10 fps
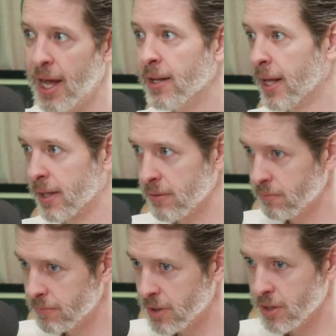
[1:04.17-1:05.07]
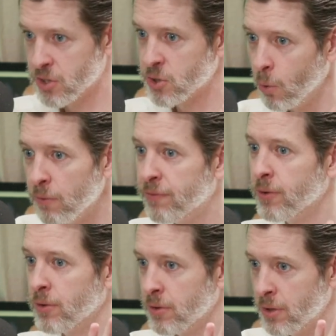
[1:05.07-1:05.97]
and like the
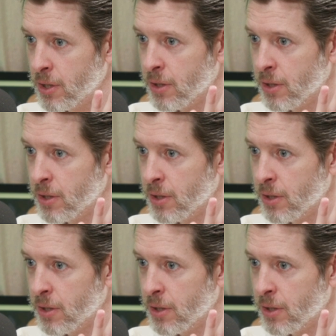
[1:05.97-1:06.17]
soulful,